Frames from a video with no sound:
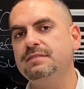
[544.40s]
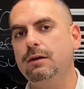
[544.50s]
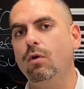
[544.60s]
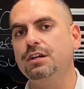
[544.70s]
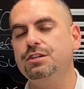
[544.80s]
they
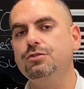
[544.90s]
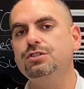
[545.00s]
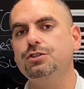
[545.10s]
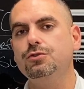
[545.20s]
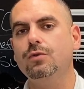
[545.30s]
want you
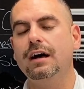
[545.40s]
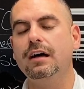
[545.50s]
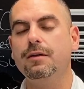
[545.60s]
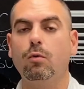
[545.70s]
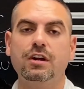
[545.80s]
to,
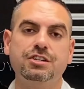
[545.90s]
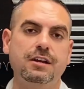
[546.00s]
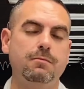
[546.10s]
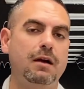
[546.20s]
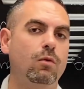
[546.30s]
the mortgage
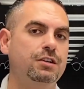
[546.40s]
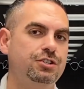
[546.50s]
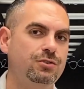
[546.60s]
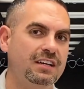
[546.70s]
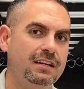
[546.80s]
lender might
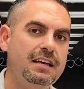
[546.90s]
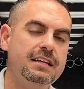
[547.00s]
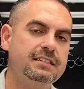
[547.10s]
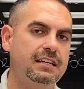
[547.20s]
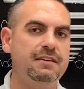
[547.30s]
want you to
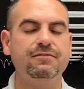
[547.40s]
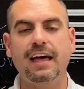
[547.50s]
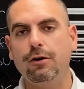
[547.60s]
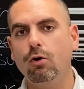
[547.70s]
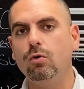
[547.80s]
lift
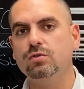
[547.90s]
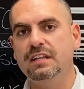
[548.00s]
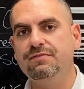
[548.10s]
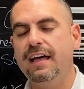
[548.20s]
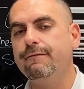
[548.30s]
that hold,
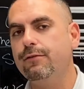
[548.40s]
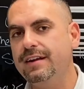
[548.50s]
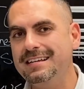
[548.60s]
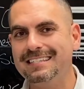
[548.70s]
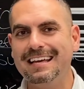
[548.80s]
lift that
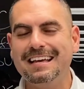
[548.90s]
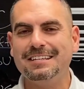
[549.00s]
freeze.